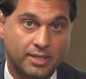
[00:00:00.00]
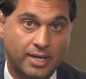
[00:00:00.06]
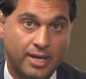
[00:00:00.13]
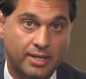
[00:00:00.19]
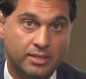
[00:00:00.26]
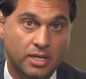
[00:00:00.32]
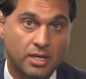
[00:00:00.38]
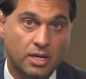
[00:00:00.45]

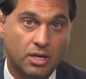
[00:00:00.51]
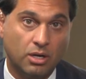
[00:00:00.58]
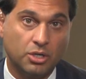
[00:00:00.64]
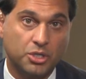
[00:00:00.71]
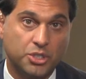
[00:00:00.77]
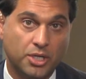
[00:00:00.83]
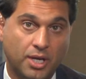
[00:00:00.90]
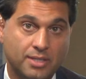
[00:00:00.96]
that
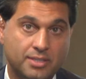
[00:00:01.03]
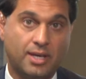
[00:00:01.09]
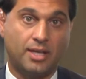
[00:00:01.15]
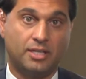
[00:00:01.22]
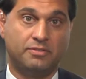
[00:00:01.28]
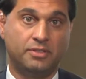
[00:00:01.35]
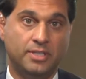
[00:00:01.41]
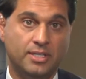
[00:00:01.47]
are John
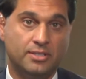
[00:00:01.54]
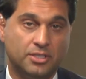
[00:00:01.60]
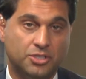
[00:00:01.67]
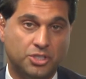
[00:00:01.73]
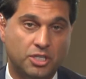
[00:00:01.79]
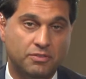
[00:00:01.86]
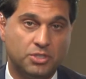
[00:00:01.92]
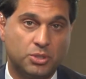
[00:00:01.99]
Donovan. He's the
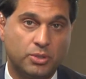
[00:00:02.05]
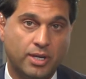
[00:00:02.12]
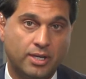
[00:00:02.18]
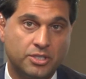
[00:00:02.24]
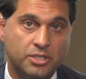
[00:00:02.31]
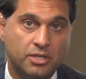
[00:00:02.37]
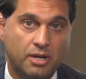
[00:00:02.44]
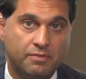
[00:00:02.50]
Chief
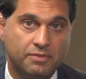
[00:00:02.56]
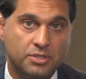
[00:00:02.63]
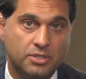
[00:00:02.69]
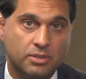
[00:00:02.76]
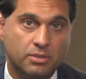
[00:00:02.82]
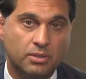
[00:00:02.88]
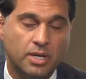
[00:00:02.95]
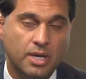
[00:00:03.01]
Strategy
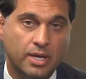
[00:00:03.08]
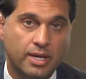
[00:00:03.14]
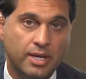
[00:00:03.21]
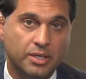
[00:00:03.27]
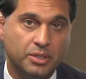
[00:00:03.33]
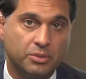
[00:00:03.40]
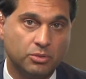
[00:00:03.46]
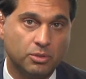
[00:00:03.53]
Officer
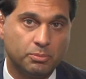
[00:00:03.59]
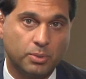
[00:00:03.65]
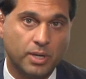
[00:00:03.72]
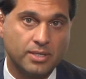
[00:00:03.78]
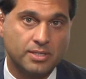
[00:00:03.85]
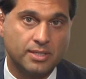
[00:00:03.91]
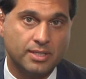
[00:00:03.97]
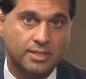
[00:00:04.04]
and Group
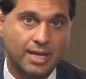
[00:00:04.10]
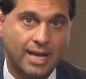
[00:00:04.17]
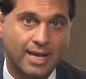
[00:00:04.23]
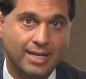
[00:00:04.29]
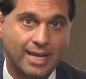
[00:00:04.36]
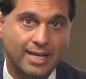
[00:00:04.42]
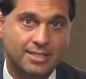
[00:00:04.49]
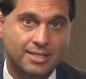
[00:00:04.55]
President
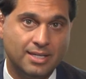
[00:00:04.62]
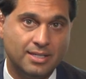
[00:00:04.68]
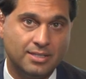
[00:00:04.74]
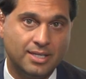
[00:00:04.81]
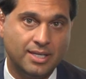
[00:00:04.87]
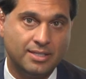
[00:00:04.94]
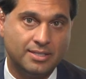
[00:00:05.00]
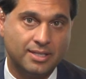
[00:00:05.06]
at A T and
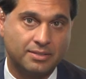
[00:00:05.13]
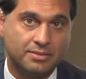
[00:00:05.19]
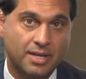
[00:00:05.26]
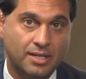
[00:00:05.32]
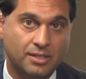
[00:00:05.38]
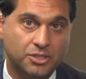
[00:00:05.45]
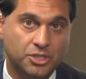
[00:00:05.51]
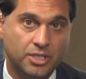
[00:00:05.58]
T
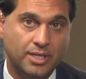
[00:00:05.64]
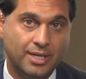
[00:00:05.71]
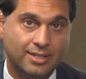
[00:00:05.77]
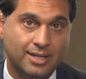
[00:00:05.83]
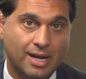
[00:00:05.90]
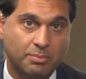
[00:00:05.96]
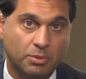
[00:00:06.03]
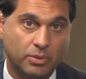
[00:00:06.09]
Technology
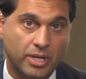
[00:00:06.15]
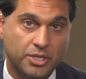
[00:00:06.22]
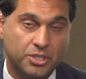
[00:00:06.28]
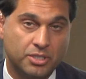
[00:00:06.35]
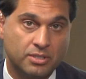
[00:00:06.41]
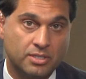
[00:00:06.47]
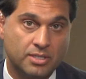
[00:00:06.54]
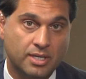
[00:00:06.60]
and
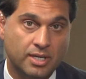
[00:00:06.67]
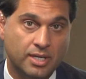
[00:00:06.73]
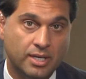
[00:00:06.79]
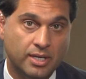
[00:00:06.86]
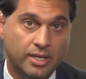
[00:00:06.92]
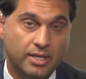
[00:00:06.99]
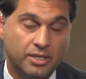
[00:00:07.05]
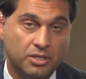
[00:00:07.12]
Operations.
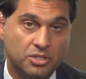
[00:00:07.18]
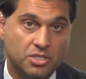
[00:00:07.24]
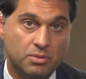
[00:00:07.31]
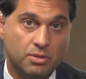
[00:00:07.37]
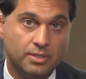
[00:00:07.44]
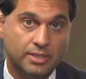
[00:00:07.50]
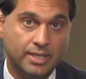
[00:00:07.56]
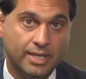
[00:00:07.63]
And
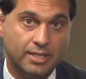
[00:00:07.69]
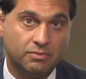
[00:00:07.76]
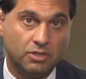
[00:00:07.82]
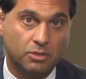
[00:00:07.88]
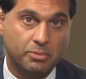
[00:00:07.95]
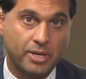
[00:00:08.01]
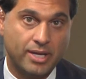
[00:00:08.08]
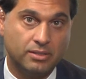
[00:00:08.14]
also on the end of
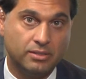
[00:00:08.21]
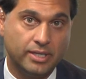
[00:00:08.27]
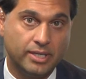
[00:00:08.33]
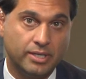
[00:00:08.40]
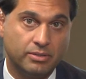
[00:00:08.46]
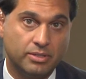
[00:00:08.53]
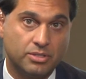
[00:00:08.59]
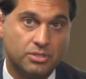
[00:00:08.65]
our panel
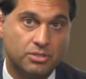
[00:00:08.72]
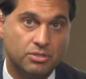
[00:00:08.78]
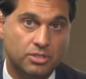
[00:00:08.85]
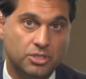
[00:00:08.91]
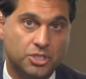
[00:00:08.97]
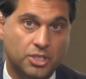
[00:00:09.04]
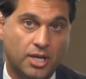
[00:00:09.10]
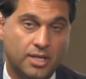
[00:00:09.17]
here is
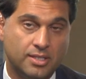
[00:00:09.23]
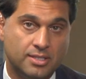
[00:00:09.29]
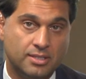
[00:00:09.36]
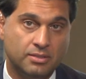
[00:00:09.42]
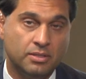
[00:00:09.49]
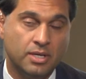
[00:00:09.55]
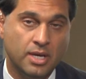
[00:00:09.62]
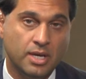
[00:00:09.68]
Susan
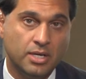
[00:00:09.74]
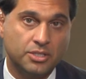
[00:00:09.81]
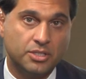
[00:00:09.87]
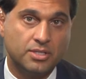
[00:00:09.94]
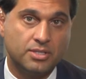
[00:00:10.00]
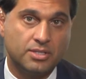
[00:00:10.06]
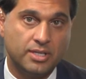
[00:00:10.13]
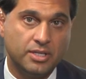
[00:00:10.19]
Johnson.
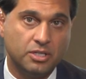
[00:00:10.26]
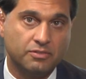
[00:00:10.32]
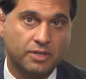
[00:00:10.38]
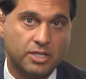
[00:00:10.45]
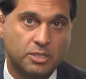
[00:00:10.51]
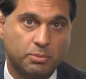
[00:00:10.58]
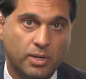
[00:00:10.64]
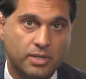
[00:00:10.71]
She's Senior
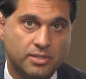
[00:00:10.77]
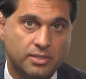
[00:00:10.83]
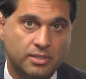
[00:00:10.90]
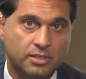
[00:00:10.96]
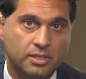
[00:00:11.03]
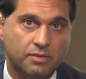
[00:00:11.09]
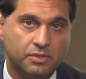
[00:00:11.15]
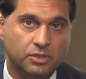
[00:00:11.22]
Vice
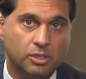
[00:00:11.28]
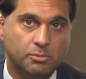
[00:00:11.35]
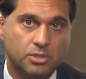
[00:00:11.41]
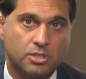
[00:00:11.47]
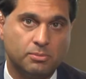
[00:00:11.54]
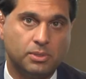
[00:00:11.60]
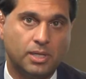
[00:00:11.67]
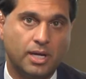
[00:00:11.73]
President of Global
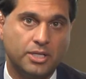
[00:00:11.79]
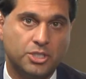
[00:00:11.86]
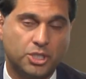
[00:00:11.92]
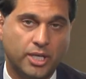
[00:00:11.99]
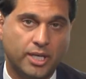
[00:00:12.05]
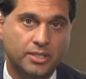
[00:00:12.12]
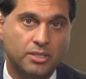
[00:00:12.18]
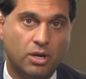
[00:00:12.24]
Supply
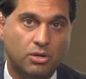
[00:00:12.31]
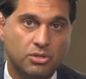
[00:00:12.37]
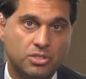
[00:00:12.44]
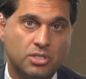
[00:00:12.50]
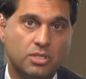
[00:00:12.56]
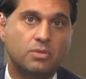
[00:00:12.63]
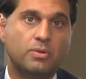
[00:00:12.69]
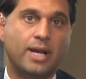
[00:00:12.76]
Chain,
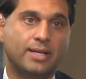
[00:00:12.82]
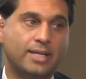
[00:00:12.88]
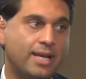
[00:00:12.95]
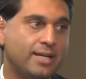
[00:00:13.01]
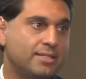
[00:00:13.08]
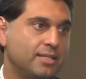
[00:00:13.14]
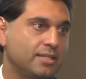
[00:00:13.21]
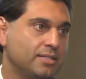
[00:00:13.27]
also at
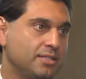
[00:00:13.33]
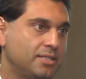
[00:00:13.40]
A T and